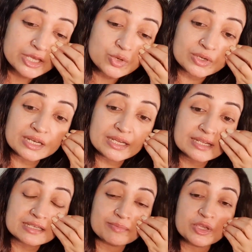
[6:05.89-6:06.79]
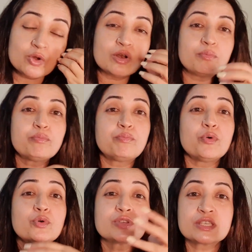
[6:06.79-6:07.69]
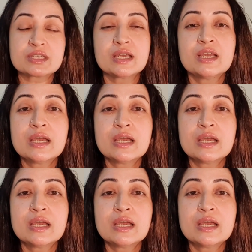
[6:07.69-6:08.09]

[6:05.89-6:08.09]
you can get something called post